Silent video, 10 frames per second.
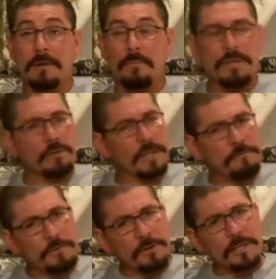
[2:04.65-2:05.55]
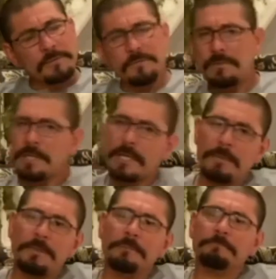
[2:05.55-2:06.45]
We know that fear comes from the
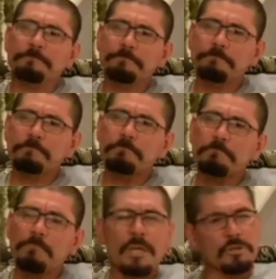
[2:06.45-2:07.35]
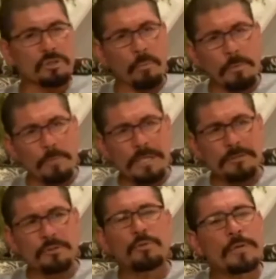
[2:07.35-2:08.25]
enemy. So when we
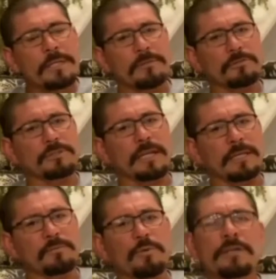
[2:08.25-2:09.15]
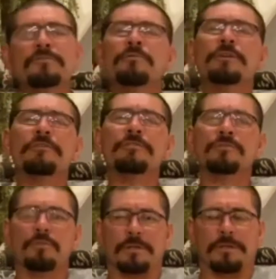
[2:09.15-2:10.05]
do hit those times, we are to encourage
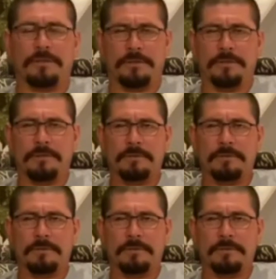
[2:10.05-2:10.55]
one another.